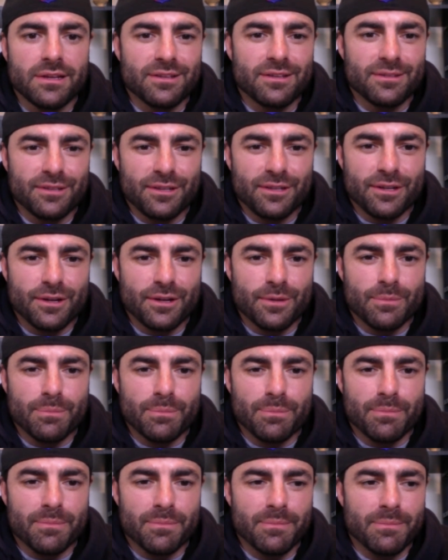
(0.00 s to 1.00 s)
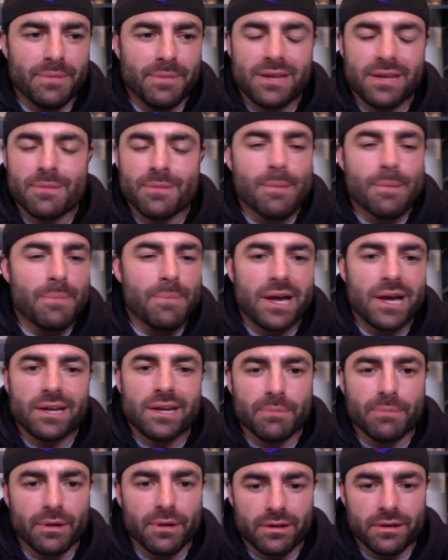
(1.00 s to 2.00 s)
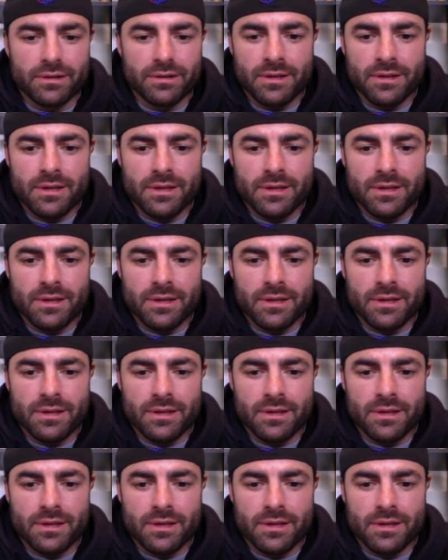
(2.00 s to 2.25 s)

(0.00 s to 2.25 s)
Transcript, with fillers: you know, making my body burn.